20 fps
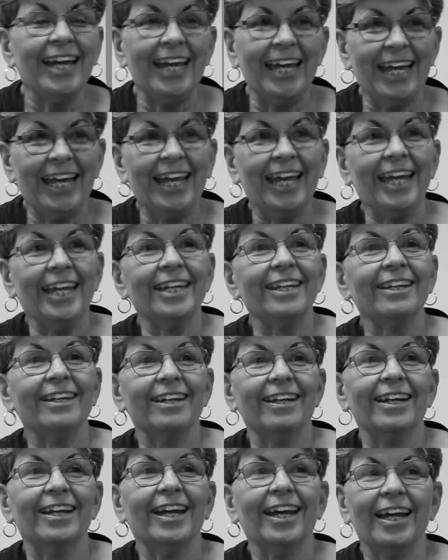
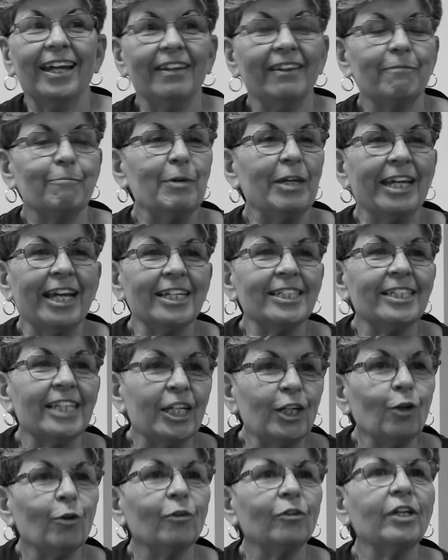and because they
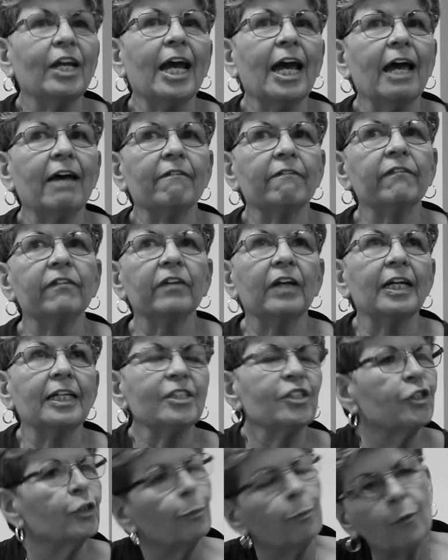don't have a
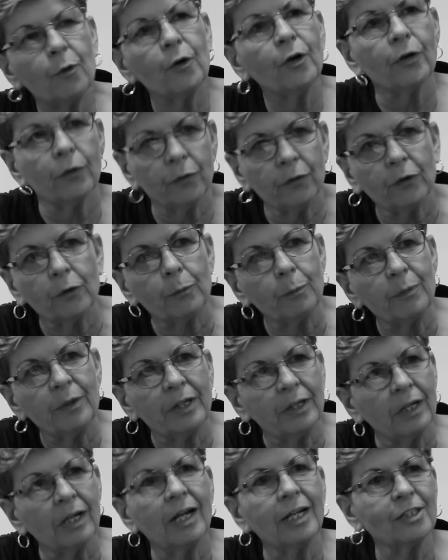support group
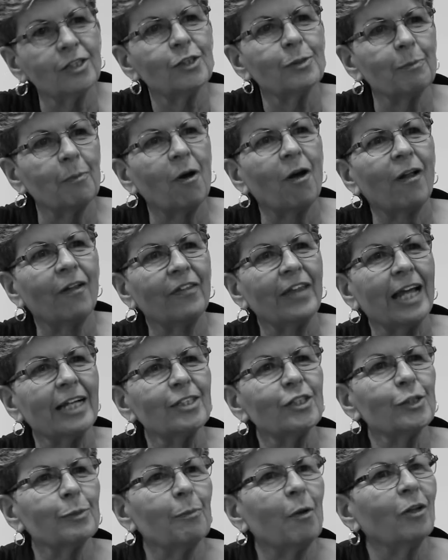in that small
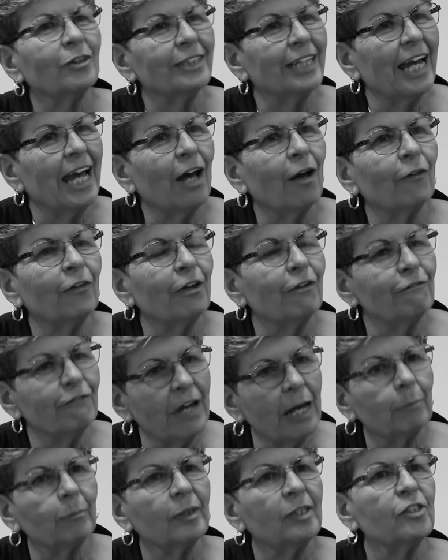town, their
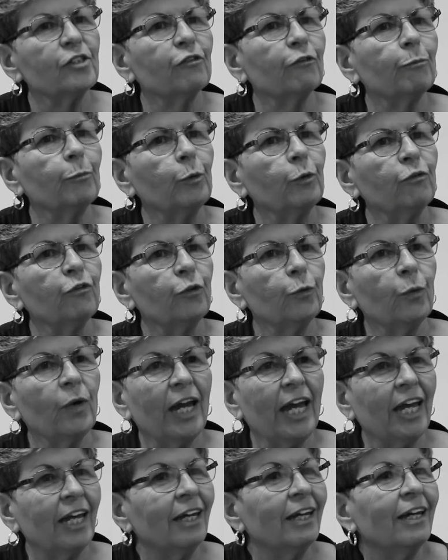families have moved
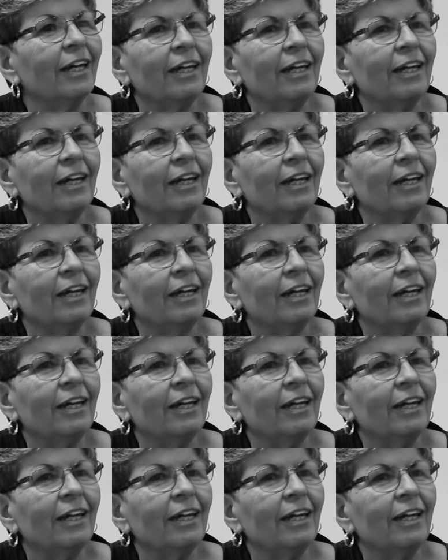away.